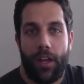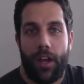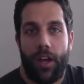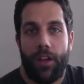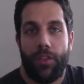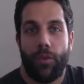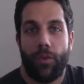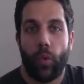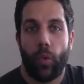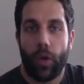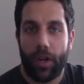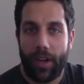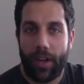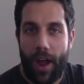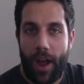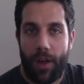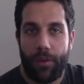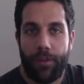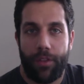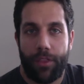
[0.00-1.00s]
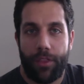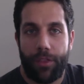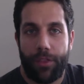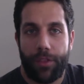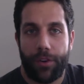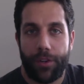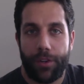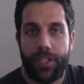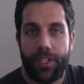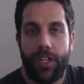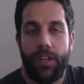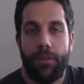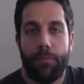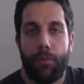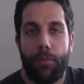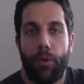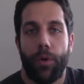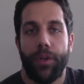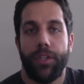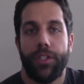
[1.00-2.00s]
the workout
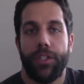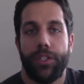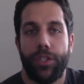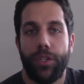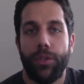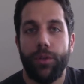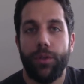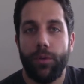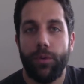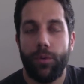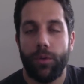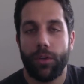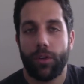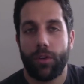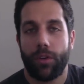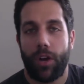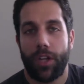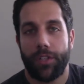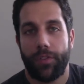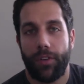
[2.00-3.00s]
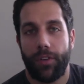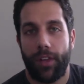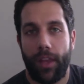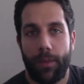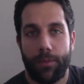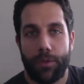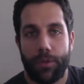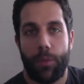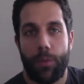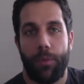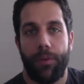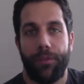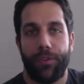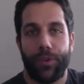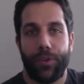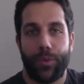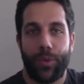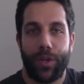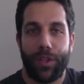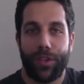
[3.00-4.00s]
13.2 CrossFit Games Open
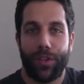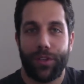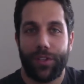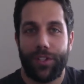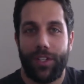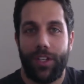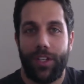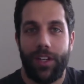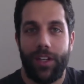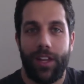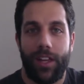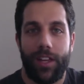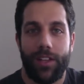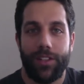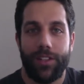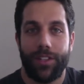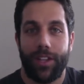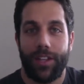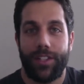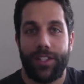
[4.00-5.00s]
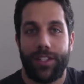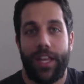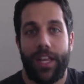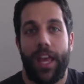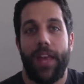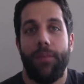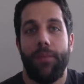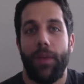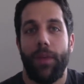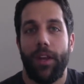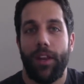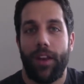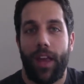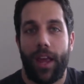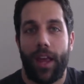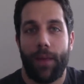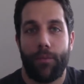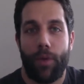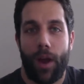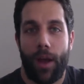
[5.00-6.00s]
for 2013 is a 10-minute
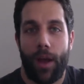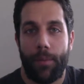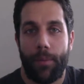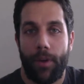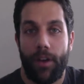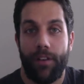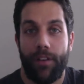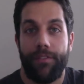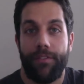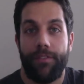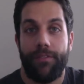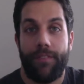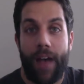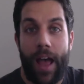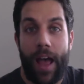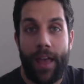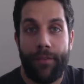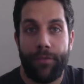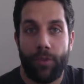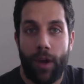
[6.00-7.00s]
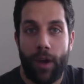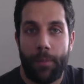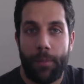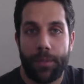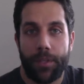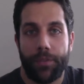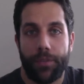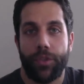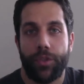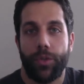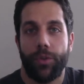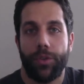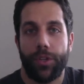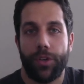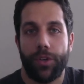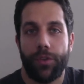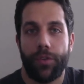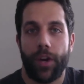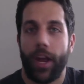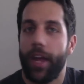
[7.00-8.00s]
AMRAP of 5 reps of shouldered
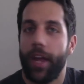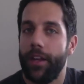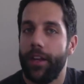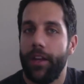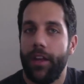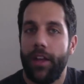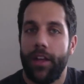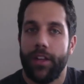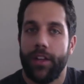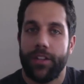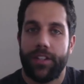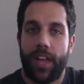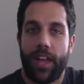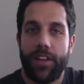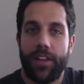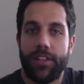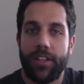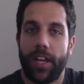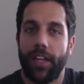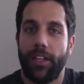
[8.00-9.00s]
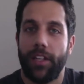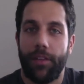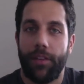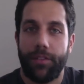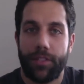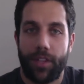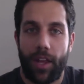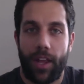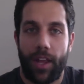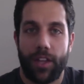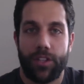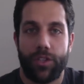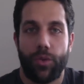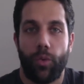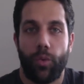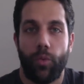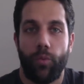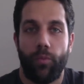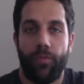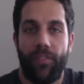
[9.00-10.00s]
overhead, 10 deadlifts, and
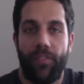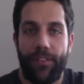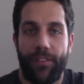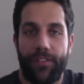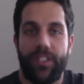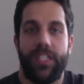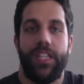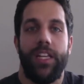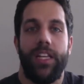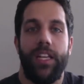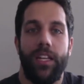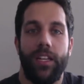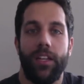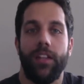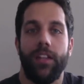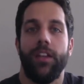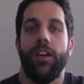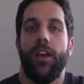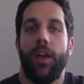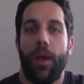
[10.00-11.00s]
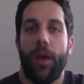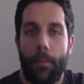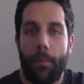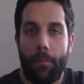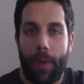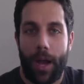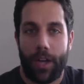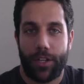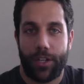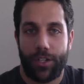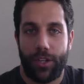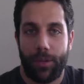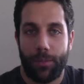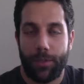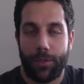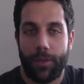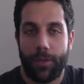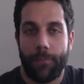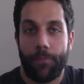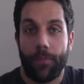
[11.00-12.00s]
15 box
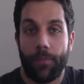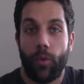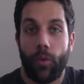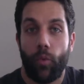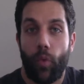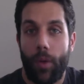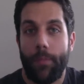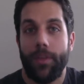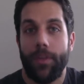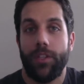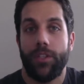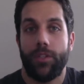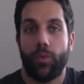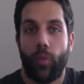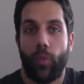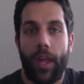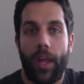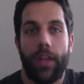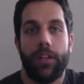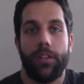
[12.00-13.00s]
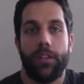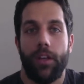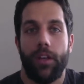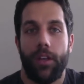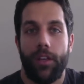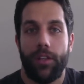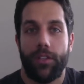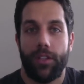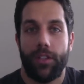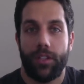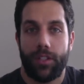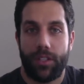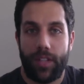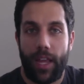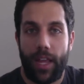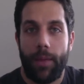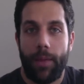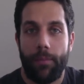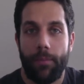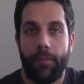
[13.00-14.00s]
jumps. Women's weight is the
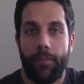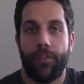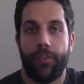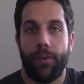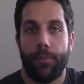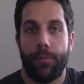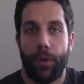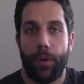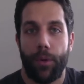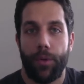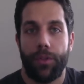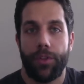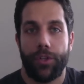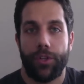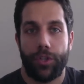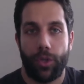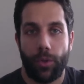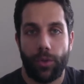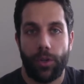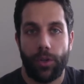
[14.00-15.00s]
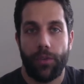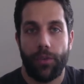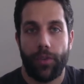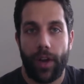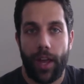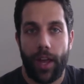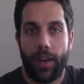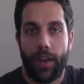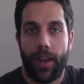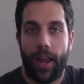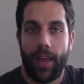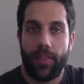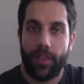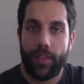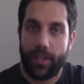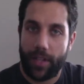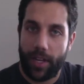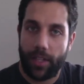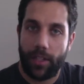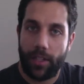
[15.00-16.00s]
same for both the shouldered overhead and the
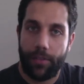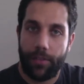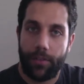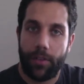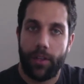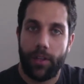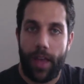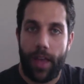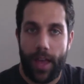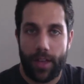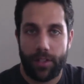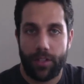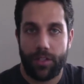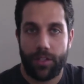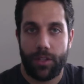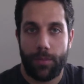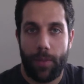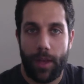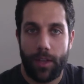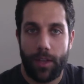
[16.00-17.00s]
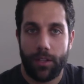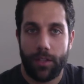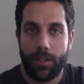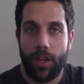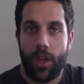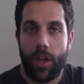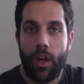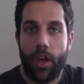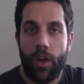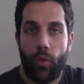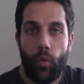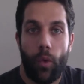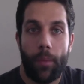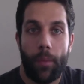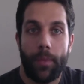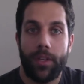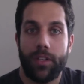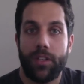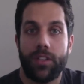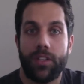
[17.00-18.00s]
deadlift, as is the men's.
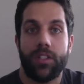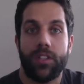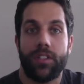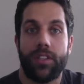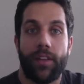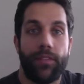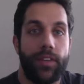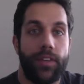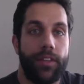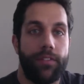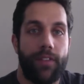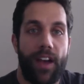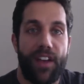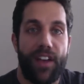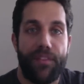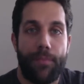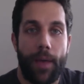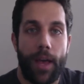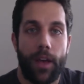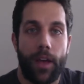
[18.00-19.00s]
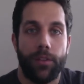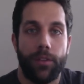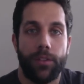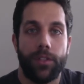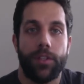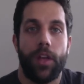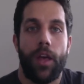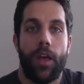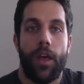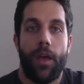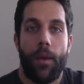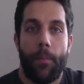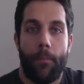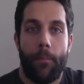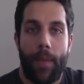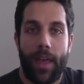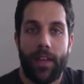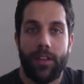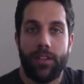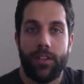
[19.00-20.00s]
Women's 75 pounds,
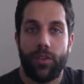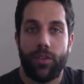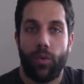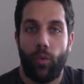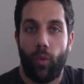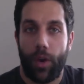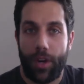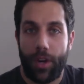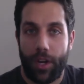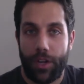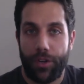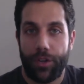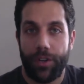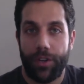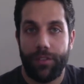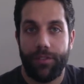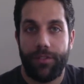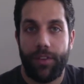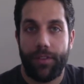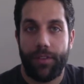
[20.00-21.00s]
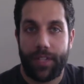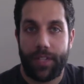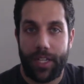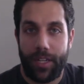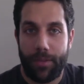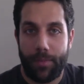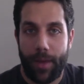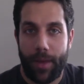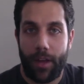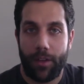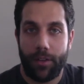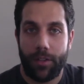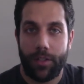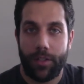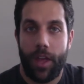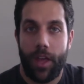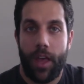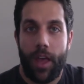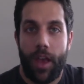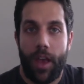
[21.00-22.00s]
men's 115
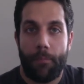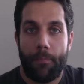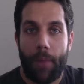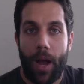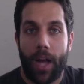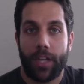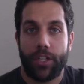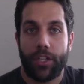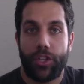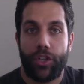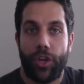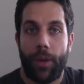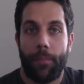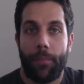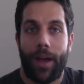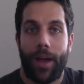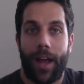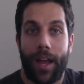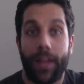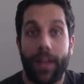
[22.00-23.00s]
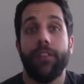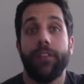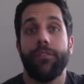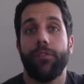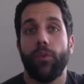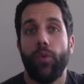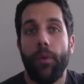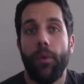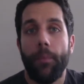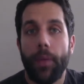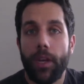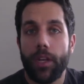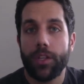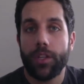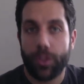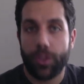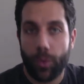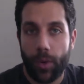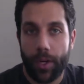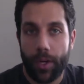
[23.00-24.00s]
pounds. Box jump height for women
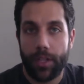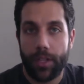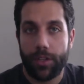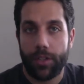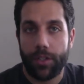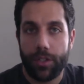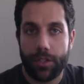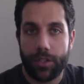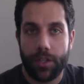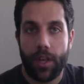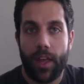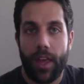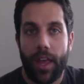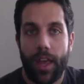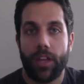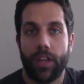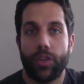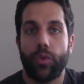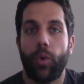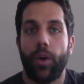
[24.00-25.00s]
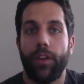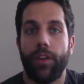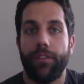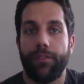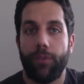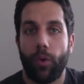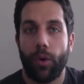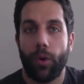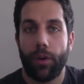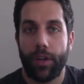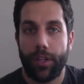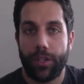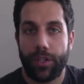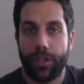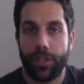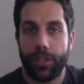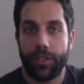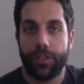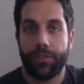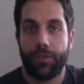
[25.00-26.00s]
is 20 inches and 24
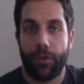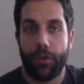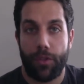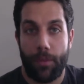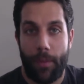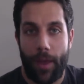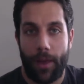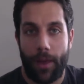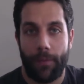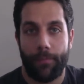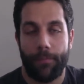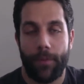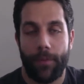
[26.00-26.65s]
inches for the men.